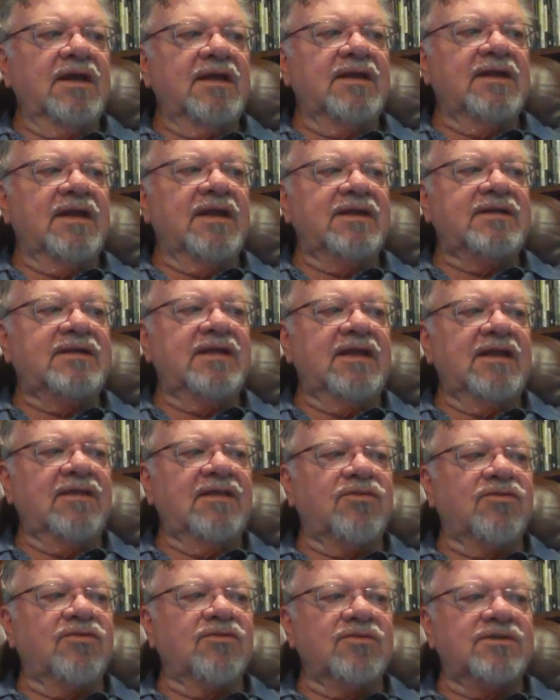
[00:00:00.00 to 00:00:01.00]
in
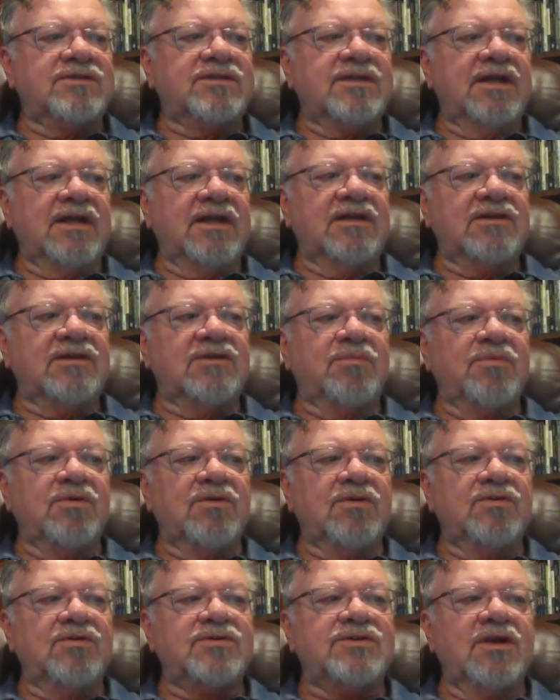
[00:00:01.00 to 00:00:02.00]
1913 to
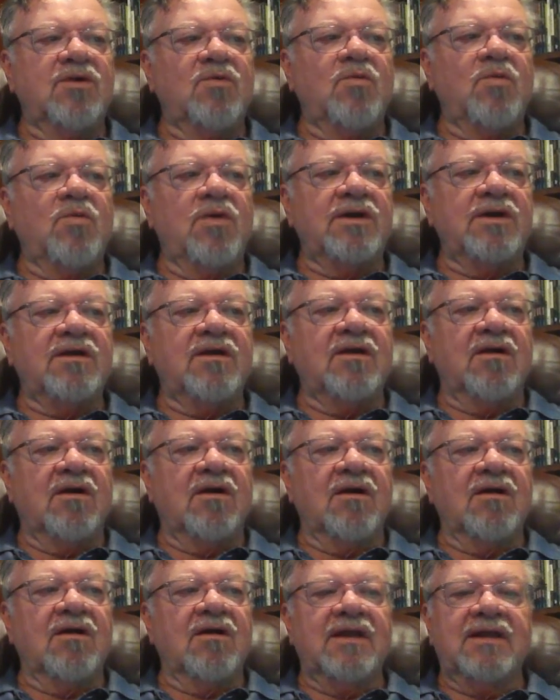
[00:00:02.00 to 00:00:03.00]
producing one
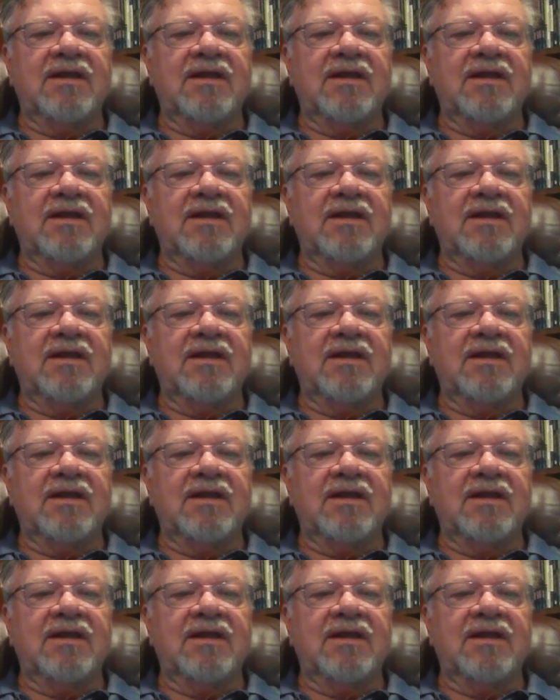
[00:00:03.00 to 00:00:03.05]
car